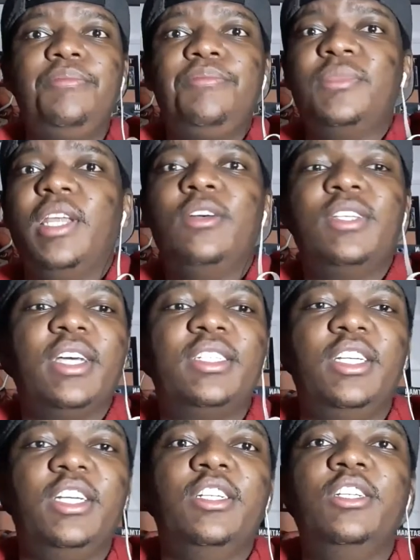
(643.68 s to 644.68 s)
That was
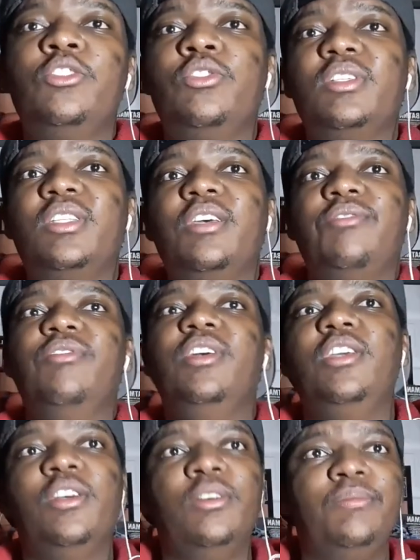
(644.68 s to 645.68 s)
actually an interesting
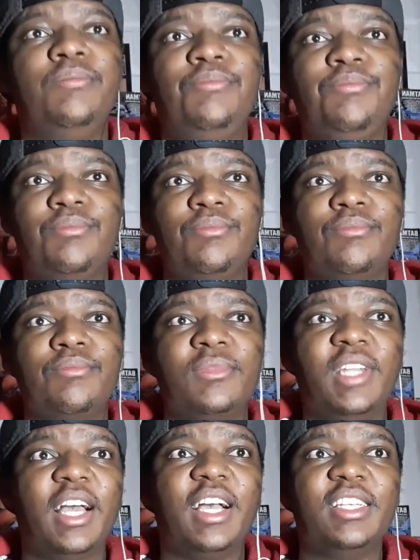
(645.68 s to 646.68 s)
video.
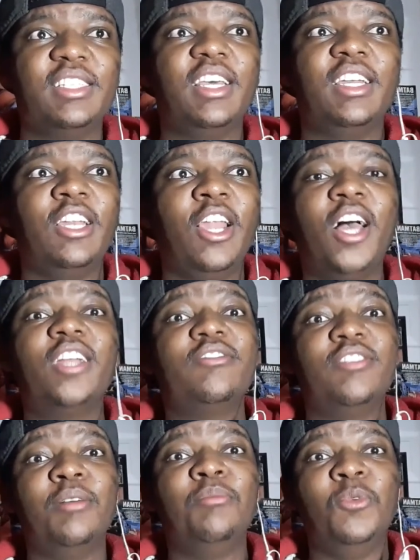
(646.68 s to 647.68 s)
Like I said, a lot
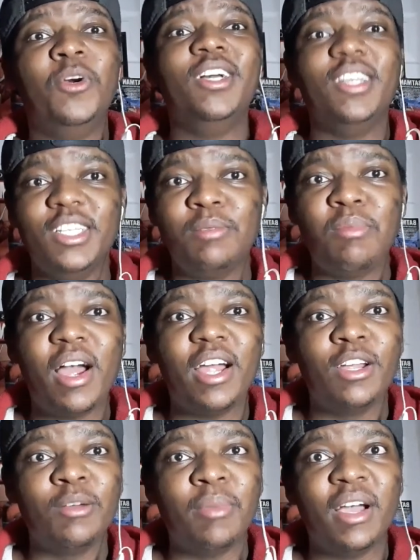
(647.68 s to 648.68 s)
of them were
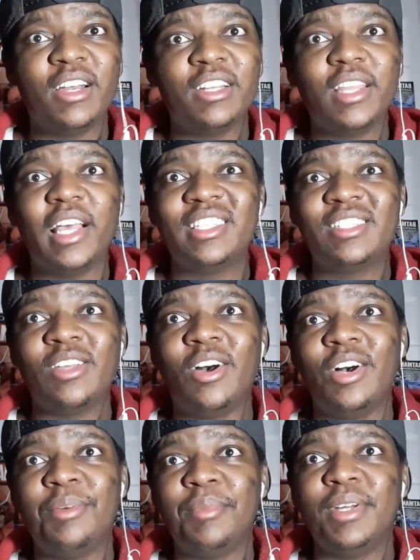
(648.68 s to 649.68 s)
inspired by the Death
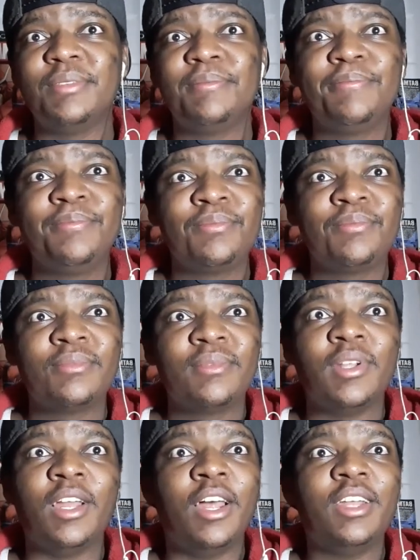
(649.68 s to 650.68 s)
Star, but
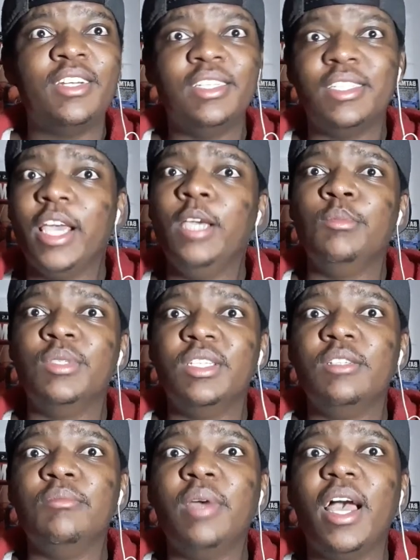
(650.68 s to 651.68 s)
a lot of these games
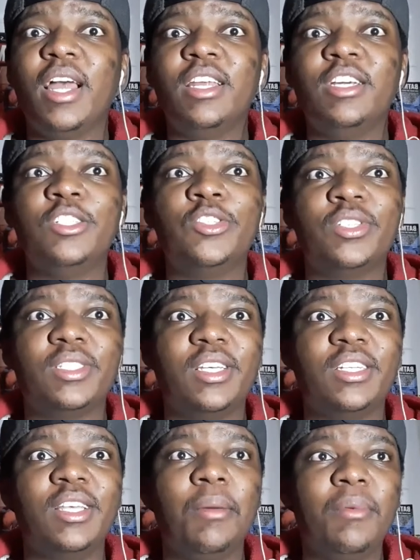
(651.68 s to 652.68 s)
seem hella
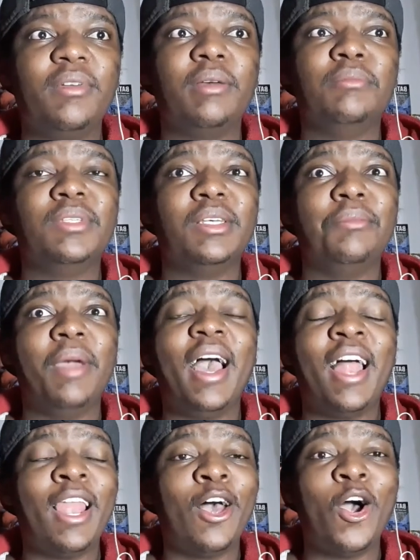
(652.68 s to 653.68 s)
interesting. Some of them seem
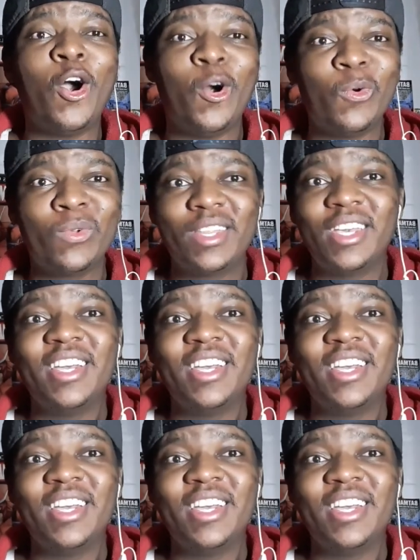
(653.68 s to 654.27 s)
hella old.